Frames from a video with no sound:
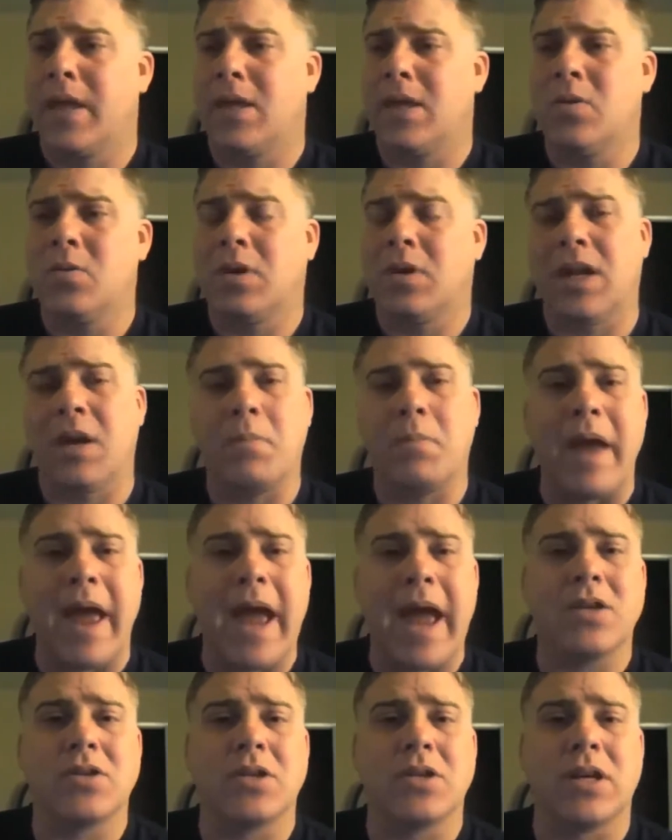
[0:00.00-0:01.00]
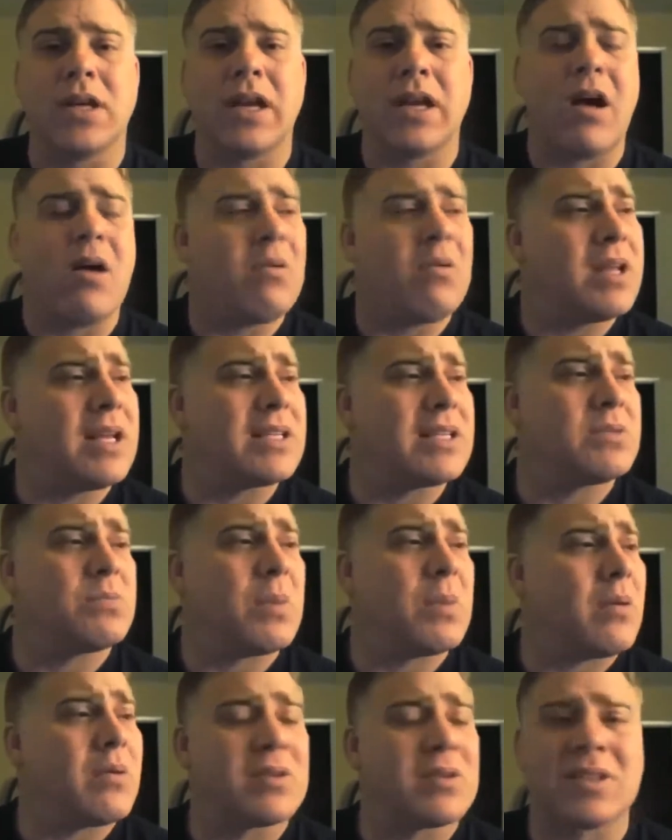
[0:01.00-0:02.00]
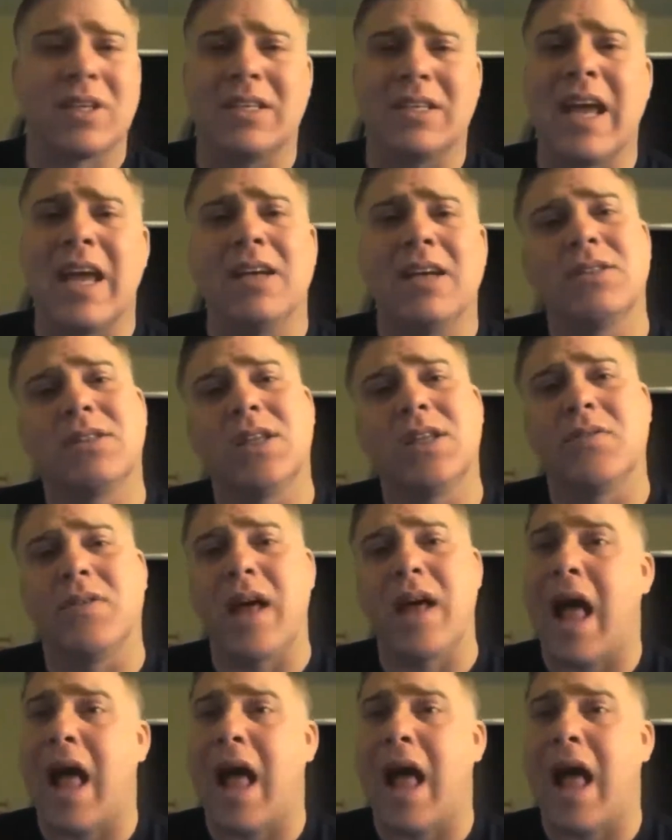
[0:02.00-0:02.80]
you can imagine, and I only experienced a taste of it.